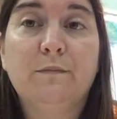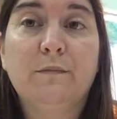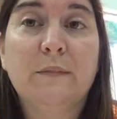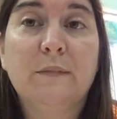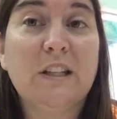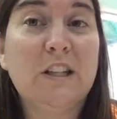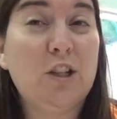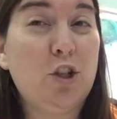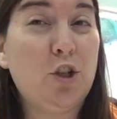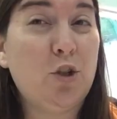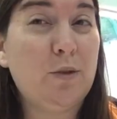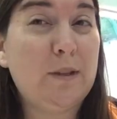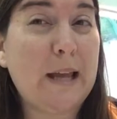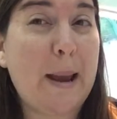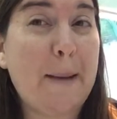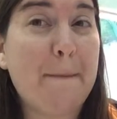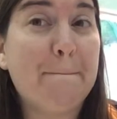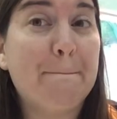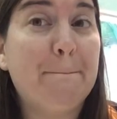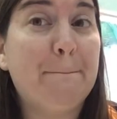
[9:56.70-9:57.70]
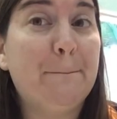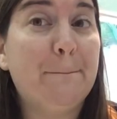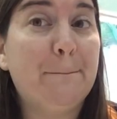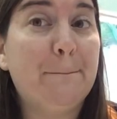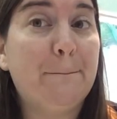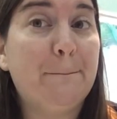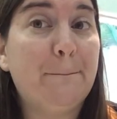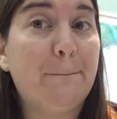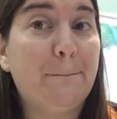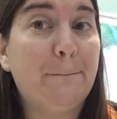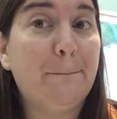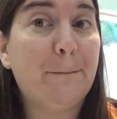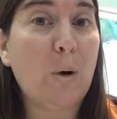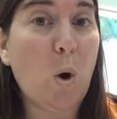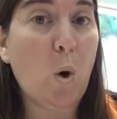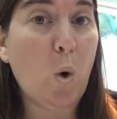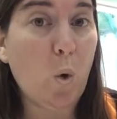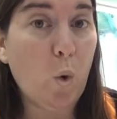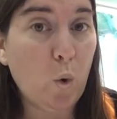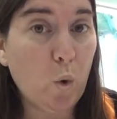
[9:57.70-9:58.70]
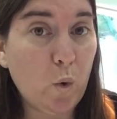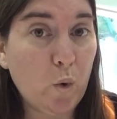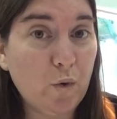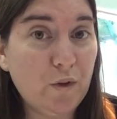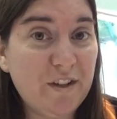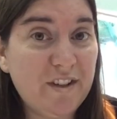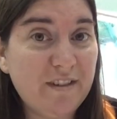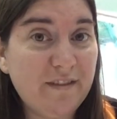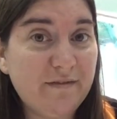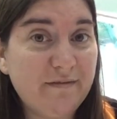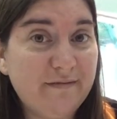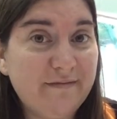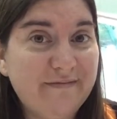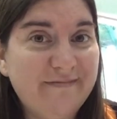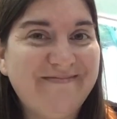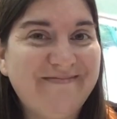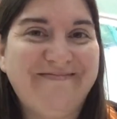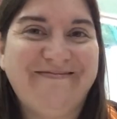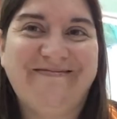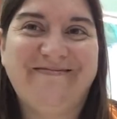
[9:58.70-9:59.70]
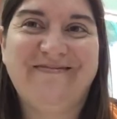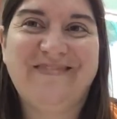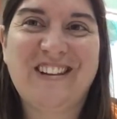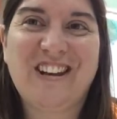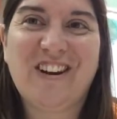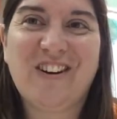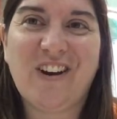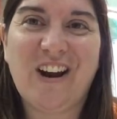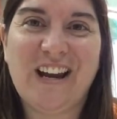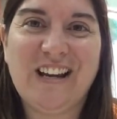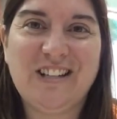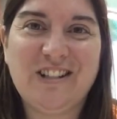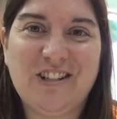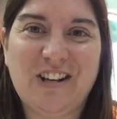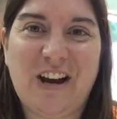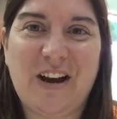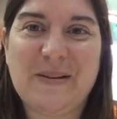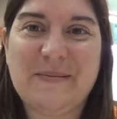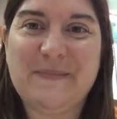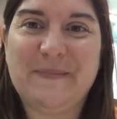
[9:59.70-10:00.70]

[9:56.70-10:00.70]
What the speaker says: Did you say bold? Great job.